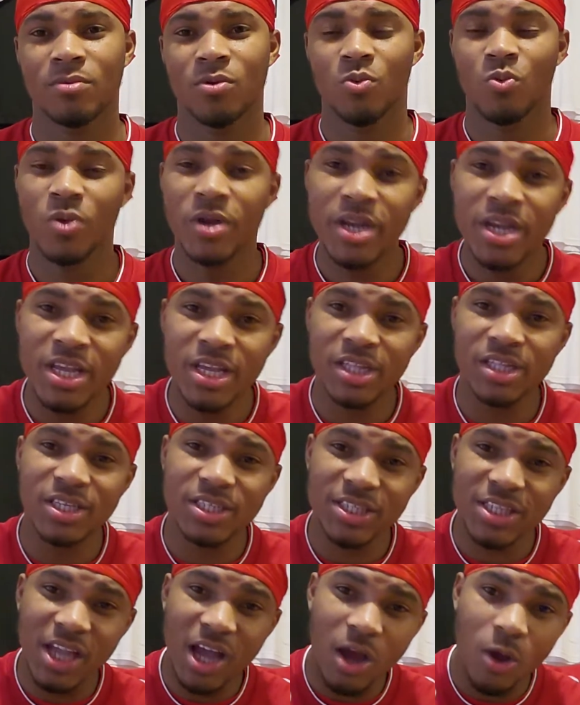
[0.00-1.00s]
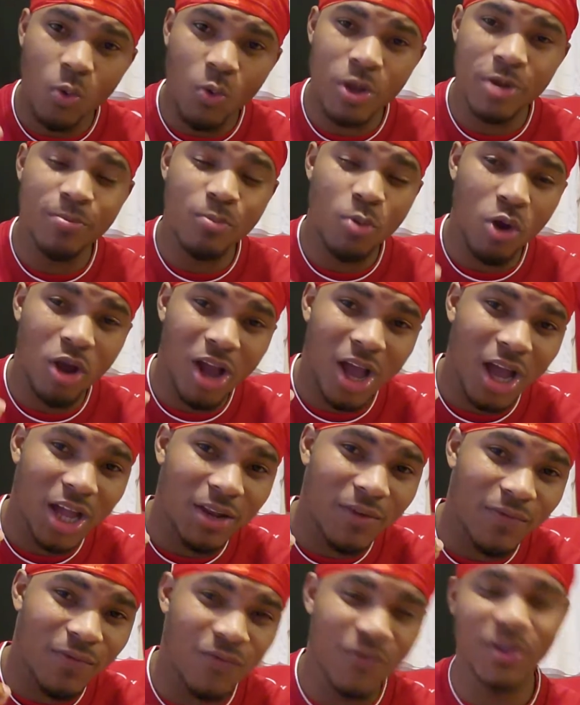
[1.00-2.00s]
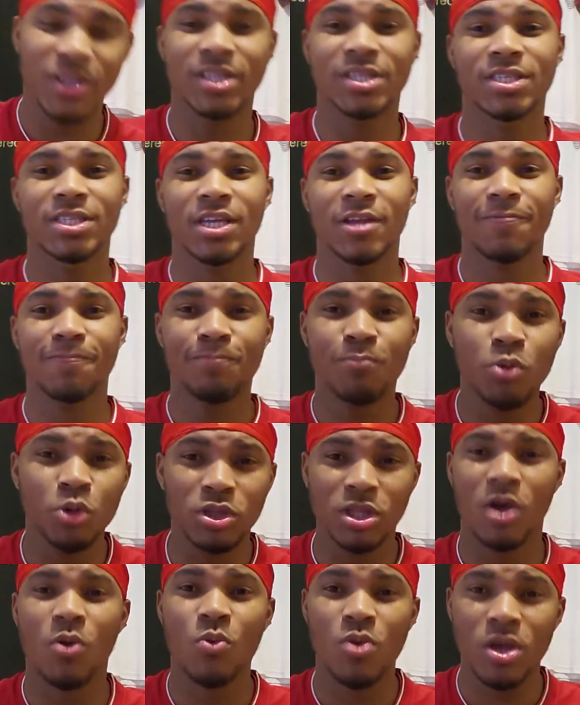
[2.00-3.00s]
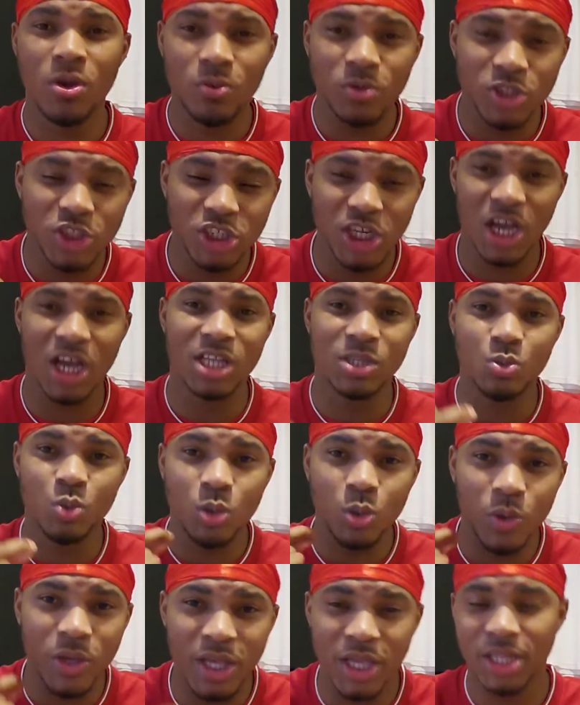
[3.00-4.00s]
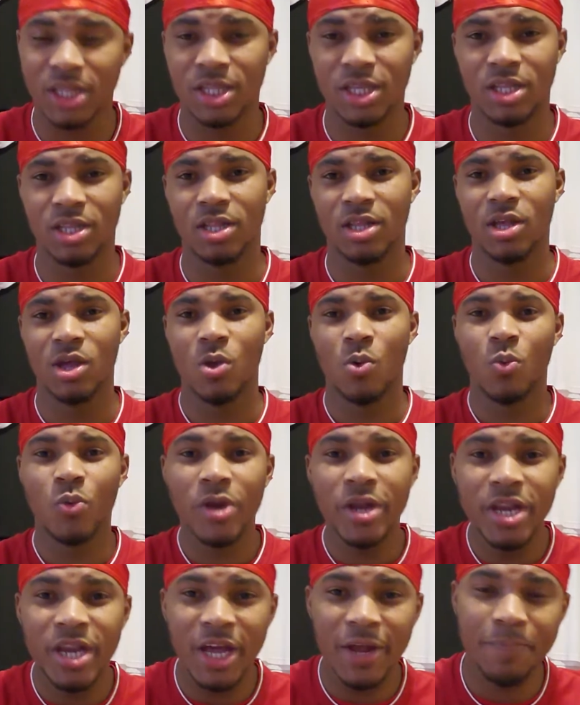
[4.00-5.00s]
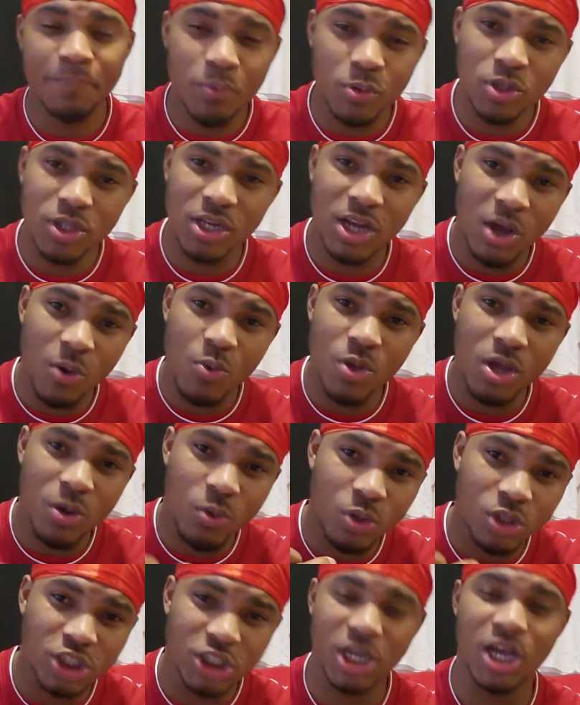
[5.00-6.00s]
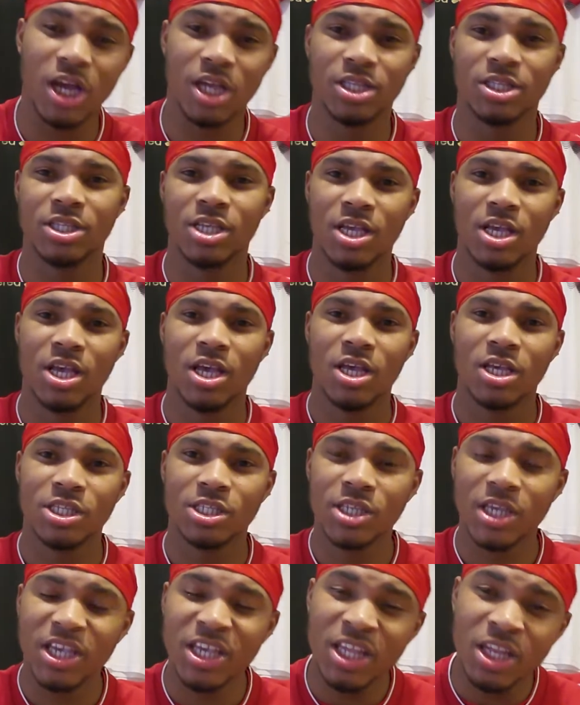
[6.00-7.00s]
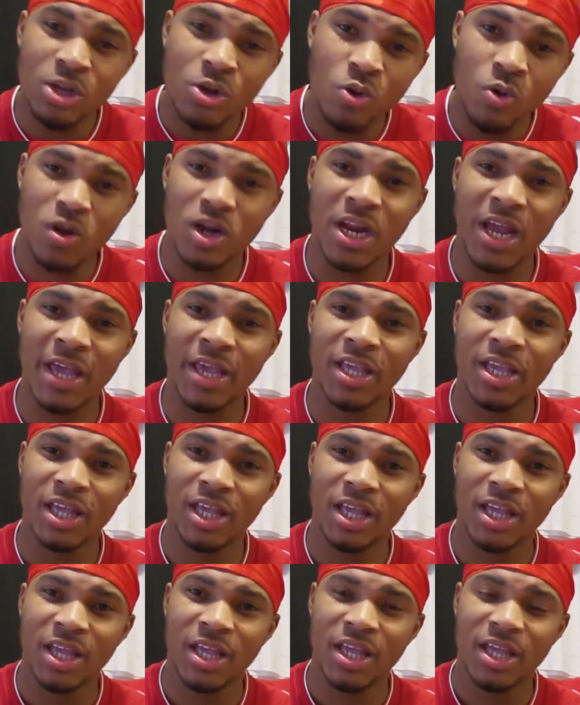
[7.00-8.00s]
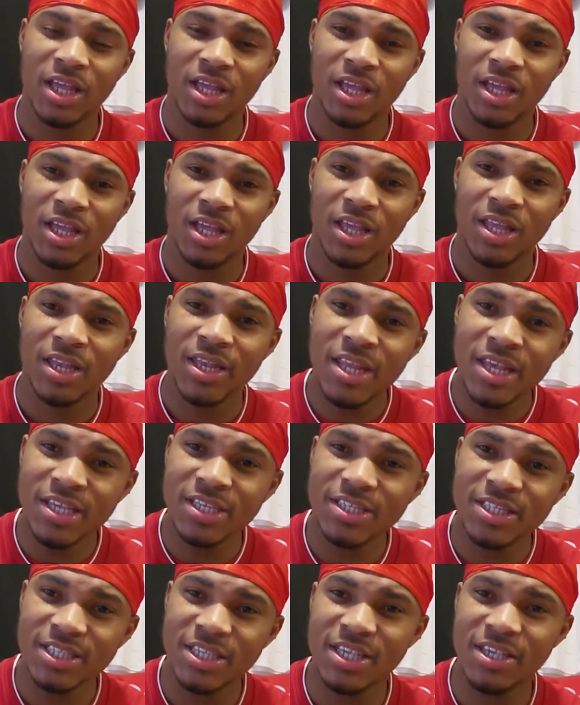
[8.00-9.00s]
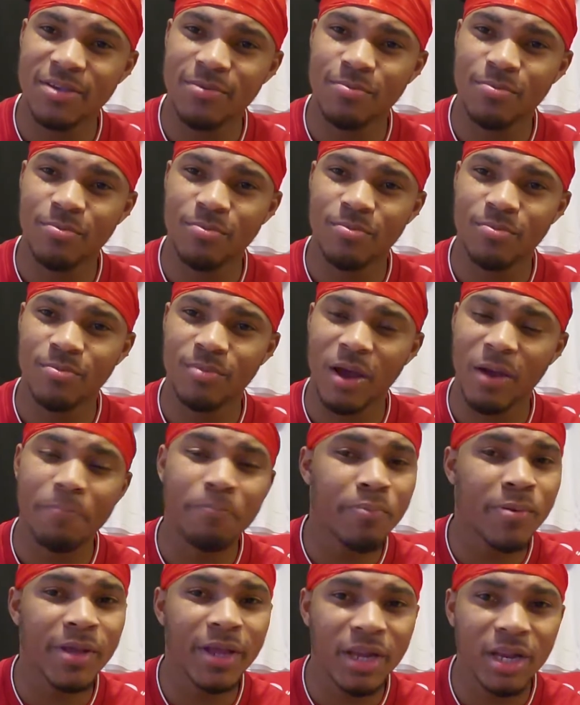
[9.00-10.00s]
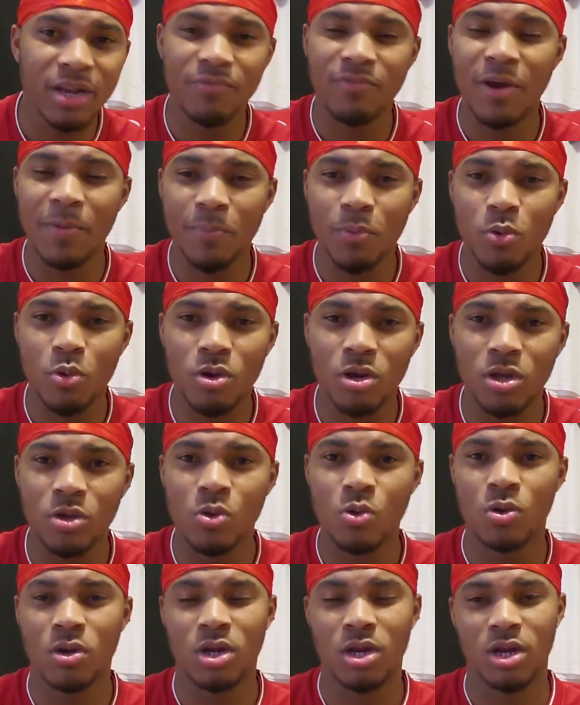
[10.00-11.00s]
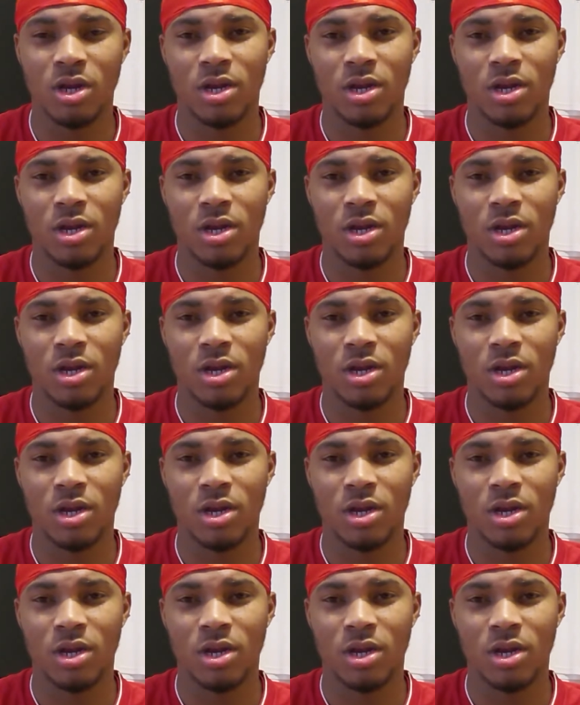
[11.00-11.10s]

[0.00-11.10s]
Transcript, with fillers: We need to start win more convincing. Put away our chance when we get it. We're not putting away our chance. So it look like this team playing Liverpool good.